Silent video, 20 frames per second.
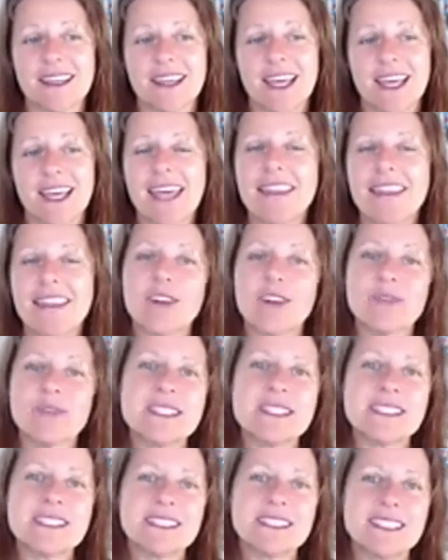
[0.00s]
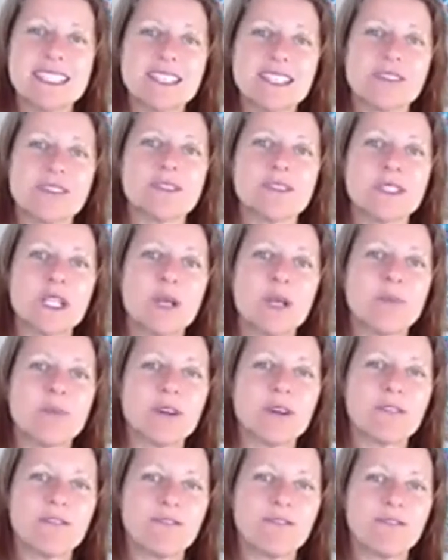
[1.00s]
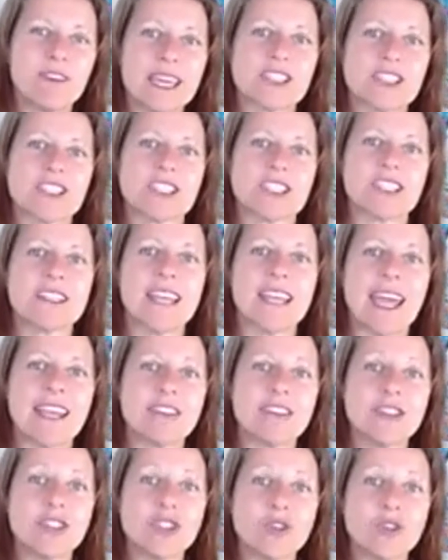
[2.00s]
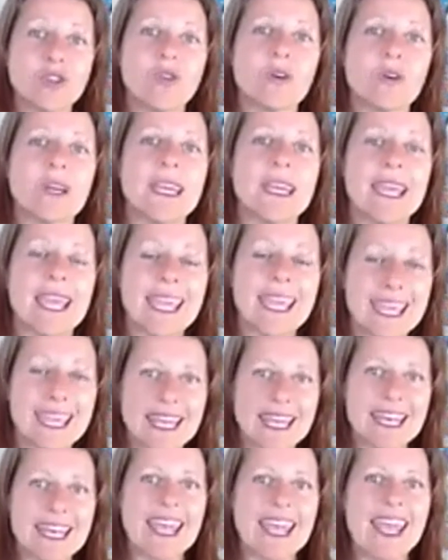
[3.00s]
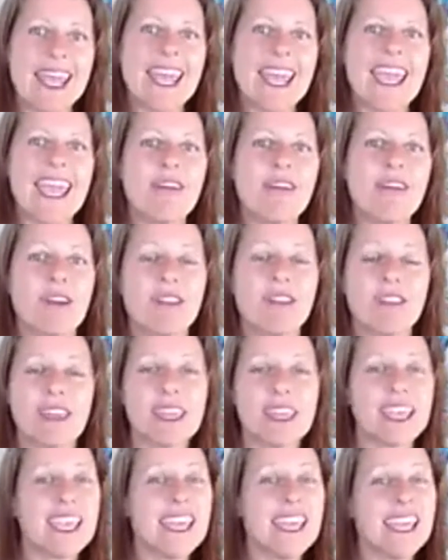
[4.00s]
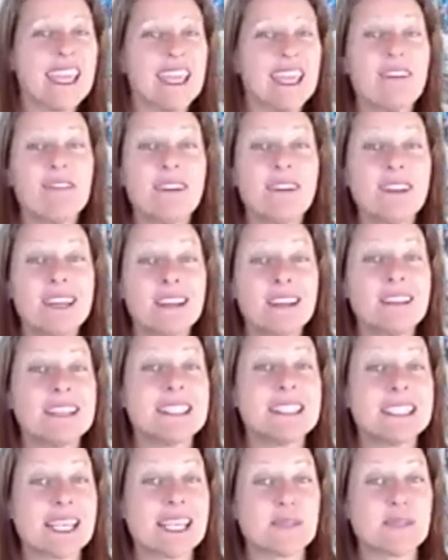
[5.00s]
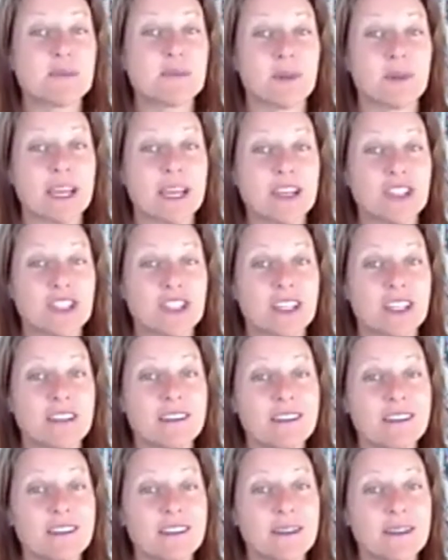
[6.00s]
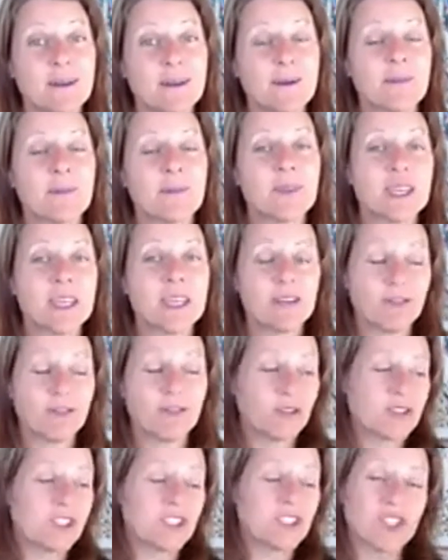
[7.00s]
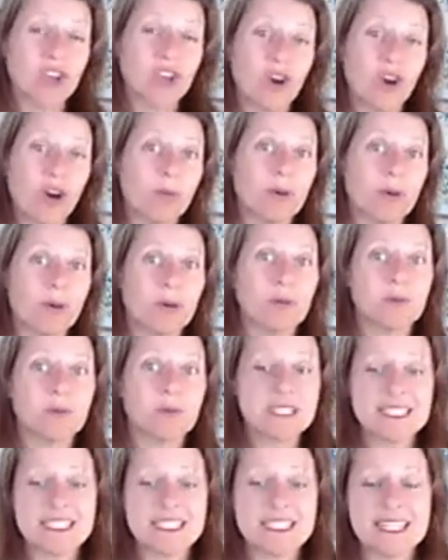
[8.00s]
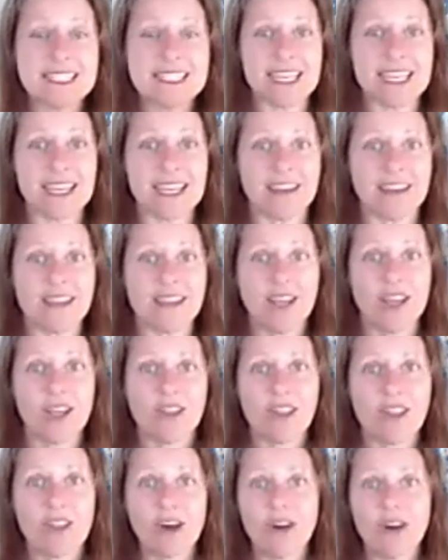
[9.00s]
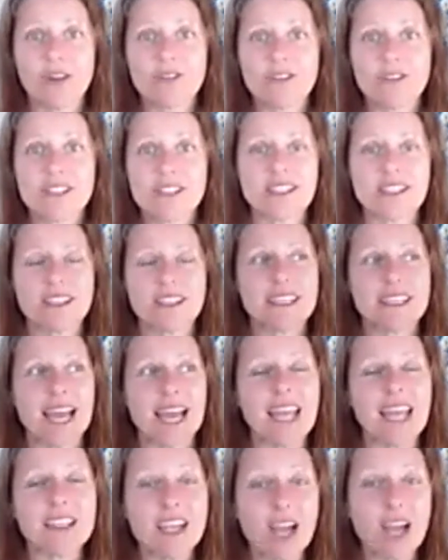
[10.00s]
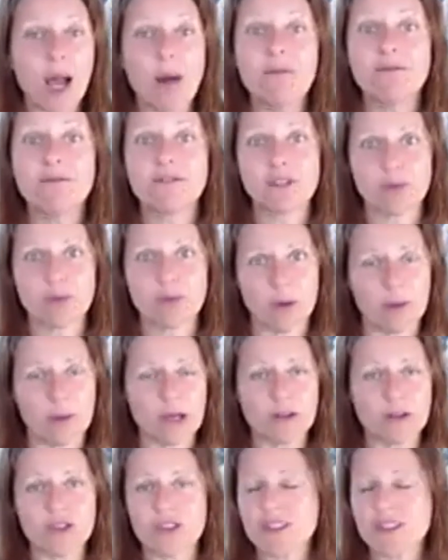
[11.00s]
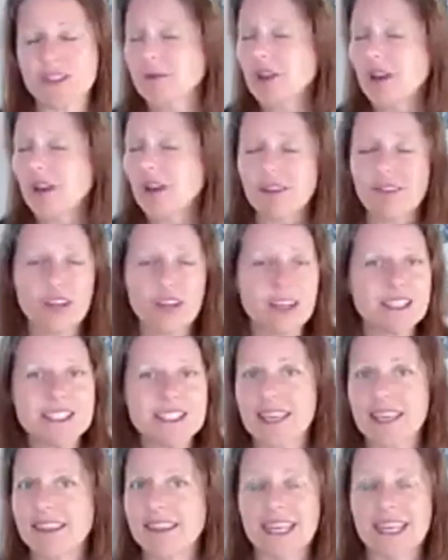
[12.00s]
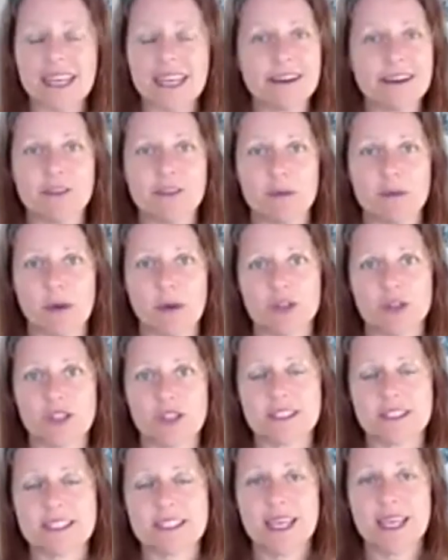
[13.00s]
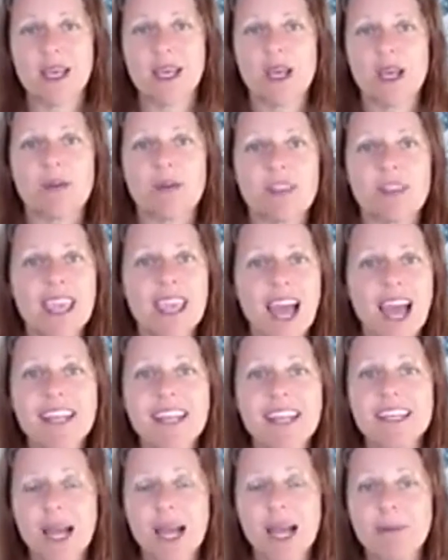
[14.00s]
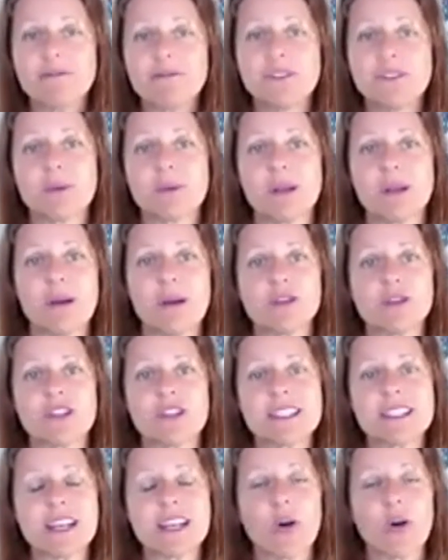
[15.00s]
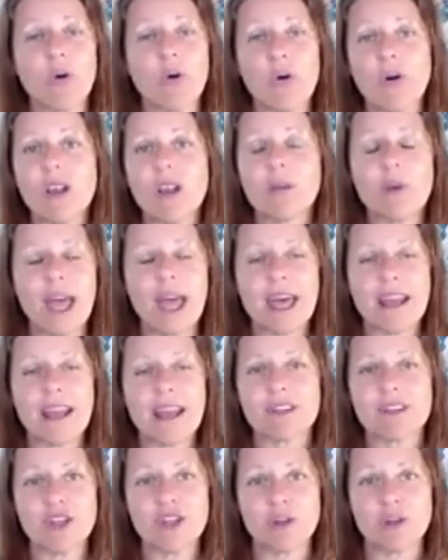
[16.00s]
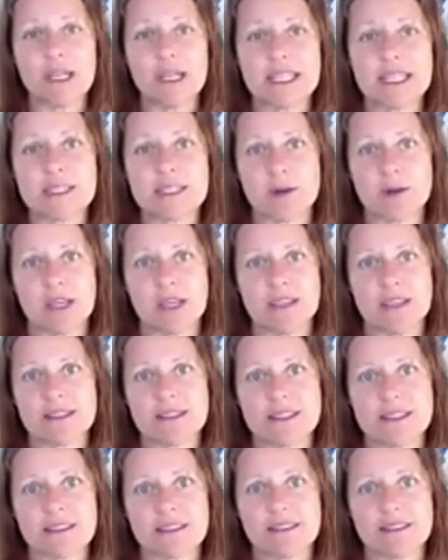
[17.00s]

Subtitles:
And there is still perfection and joy in everything, even in the desperation. If you stop resisting those uncomfortable emotions, I'm not even going to say they're negative emotions, but the uncomfortable emotions that are all a part of the human experience,